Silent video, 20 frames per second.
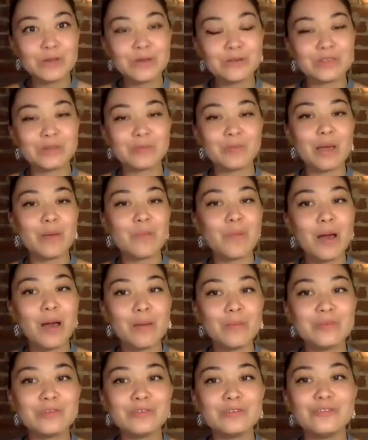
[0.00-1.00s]
I was like, my
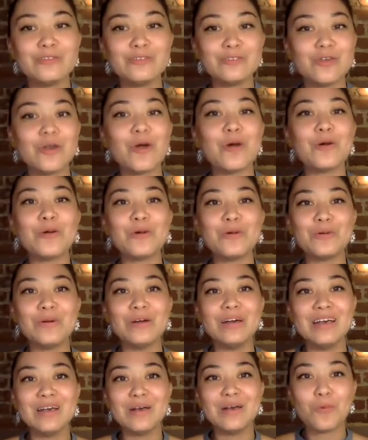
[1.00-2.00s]
mom is so
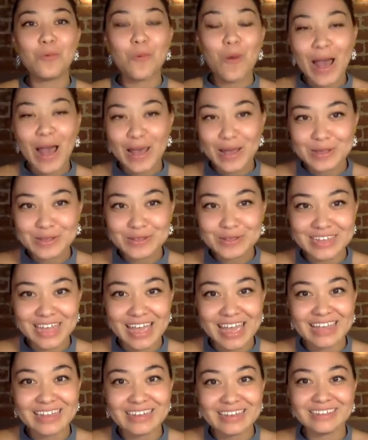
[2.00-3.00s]
wild
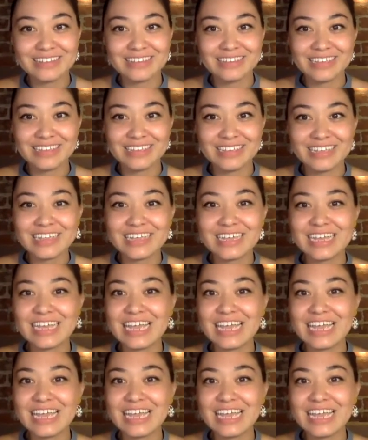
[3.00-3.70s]
and silly.